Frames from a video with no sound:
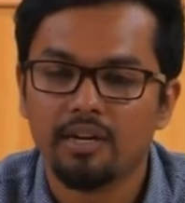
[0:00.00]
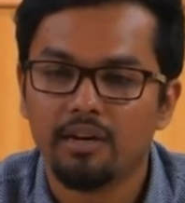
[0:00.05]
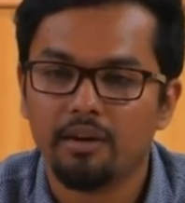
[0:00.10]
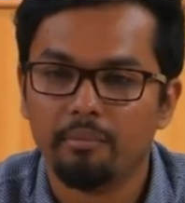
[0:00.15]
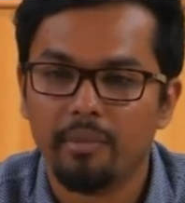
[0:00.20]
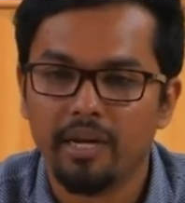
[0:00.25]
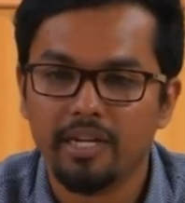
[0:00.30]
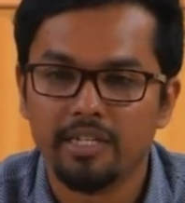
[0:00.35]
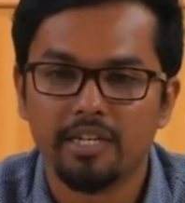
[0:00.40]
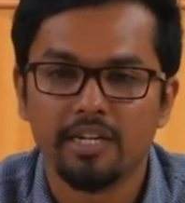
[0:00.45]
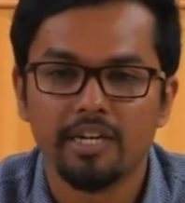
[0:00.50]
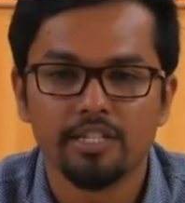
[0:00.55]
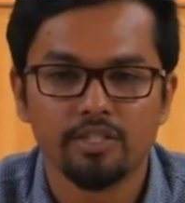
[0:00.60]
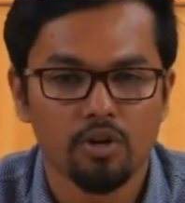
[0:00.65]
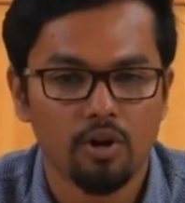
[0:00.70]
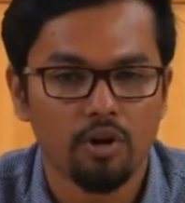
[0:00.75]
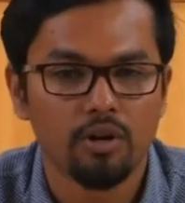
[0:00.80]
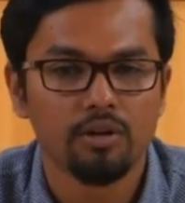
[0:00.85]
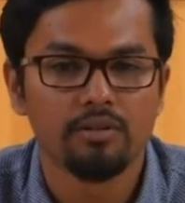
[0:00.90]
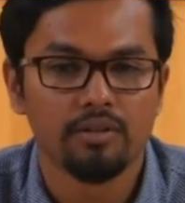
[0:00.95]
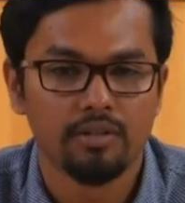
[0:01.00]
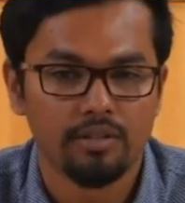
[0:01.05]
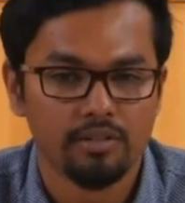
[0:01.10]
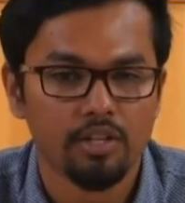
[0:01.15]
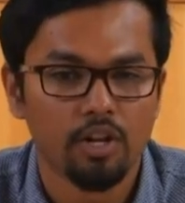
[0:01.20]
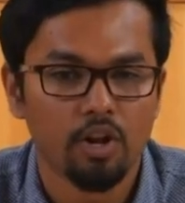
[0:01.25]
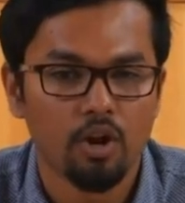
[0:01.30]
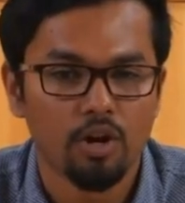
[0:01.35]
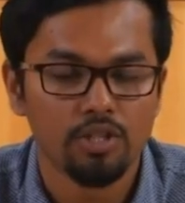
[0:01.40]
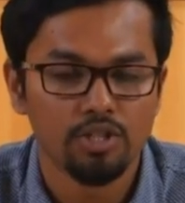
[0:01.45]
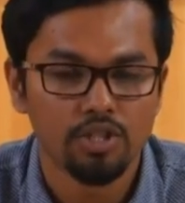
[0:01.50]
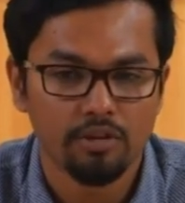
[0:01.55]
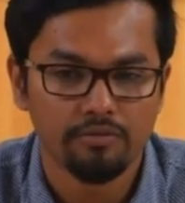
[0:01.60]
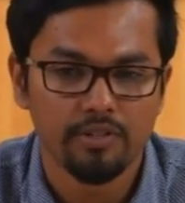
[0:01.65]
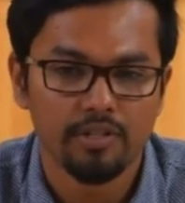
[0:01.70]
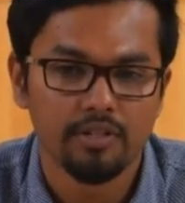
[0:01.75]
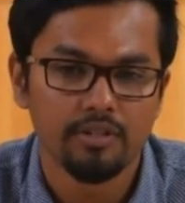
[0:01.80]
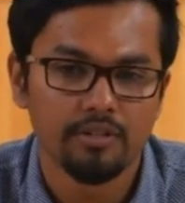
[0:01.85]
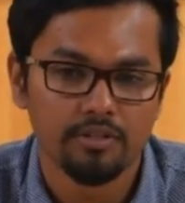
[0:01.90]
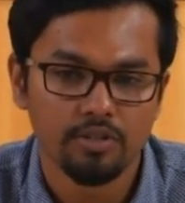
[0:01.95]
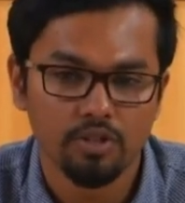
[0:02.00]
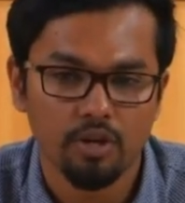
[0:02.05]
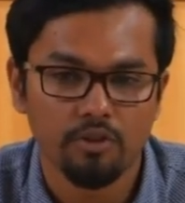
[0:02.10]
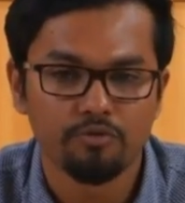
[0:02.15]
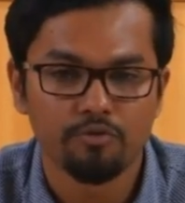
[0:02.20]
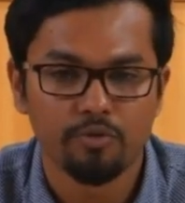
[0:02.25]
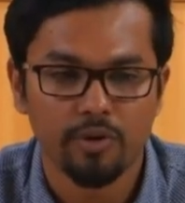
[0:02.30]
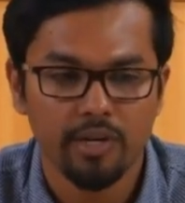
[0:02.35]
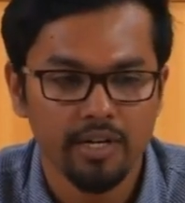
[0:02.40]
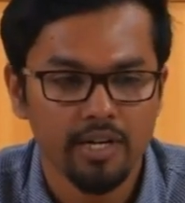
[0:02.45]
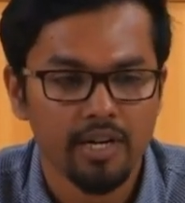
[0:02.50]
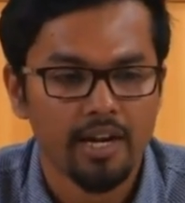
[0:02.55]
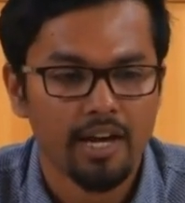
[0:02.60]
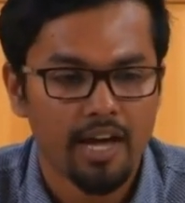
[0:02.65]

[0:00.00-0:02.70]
maintenance or the launch of the software